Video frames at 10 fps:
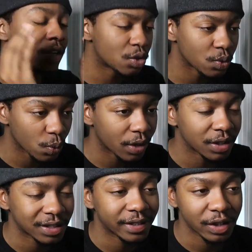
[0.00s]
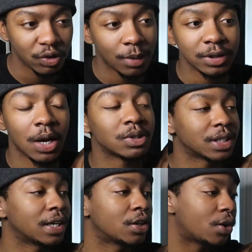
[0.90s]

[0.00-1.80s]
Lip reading: This was one of the Sunday drops that I was getting